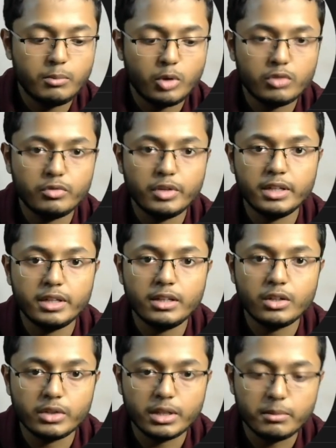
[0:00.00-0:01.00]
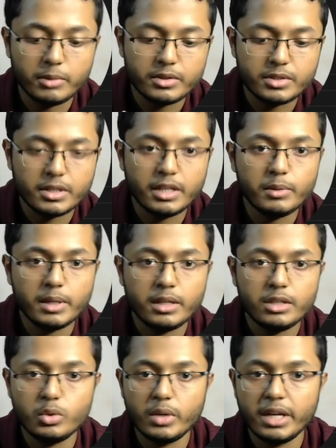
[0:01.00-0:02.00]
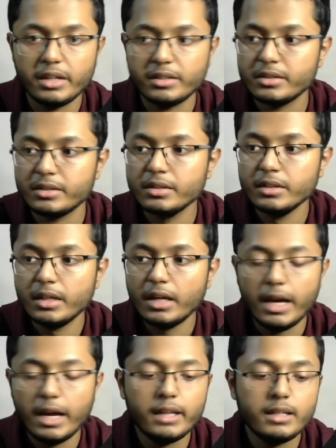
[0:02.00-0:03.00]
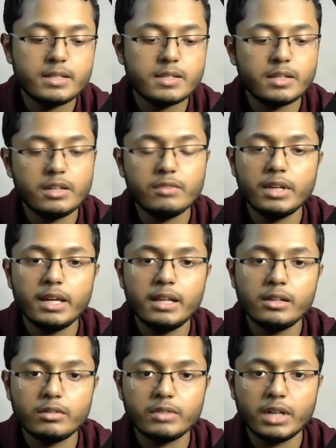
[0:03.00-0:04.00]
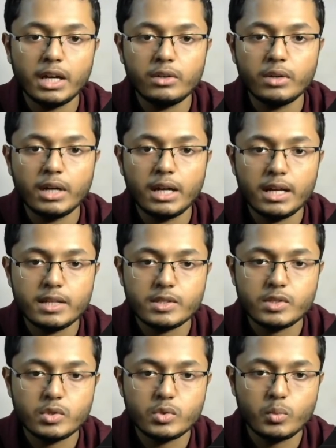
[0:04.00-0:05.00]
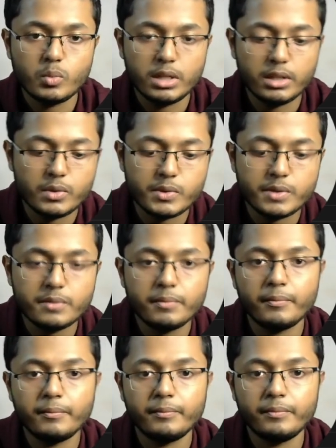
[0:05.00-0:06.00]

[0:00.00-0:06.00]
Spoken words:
Not very clear on that, but anyway, you get it. And let's give the health of the Hydra as 1000.